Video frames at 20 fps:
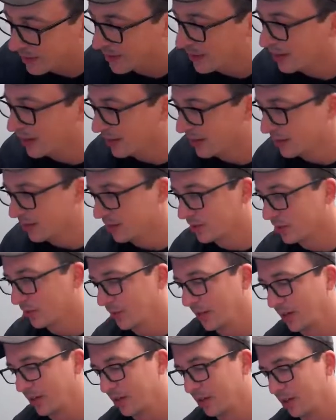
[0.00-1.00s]
and
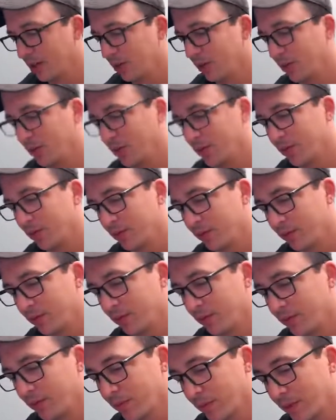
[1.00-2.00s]
when a new
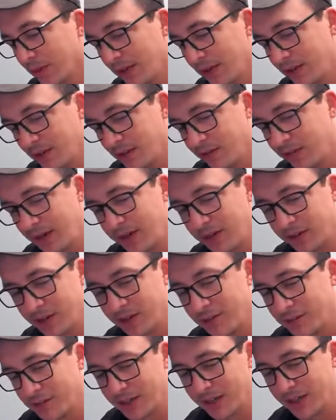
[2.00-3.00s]
value
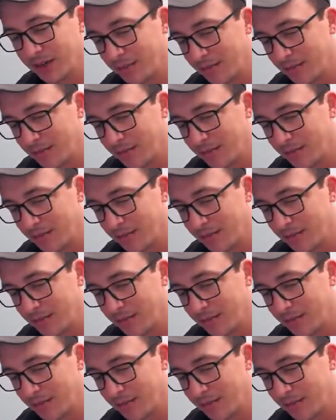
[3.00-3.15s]
comes in,